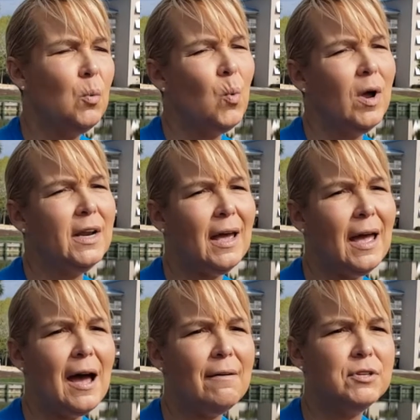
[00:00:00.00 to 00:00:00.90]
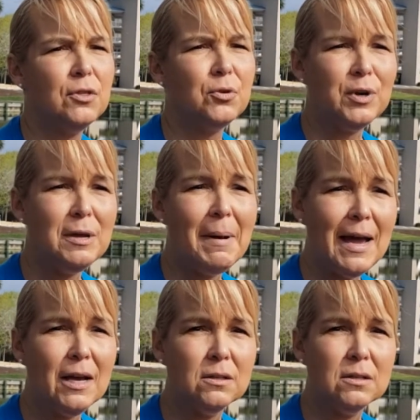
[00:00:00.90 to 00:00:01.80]
1.5 to 3
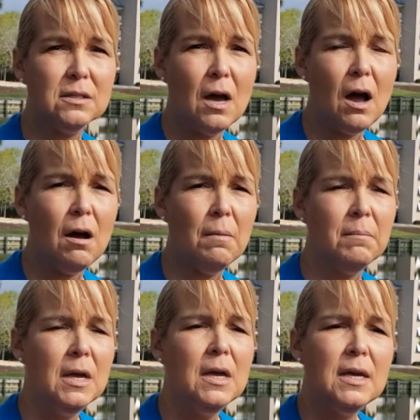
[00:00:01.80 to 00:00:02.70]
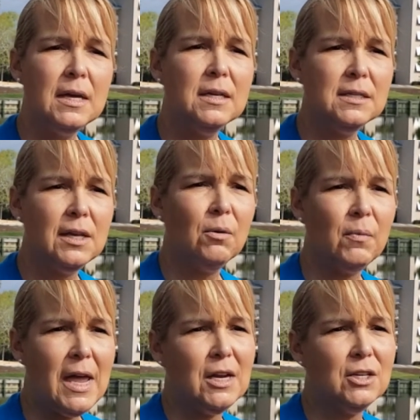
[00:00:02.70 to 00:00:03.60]
miles is their range.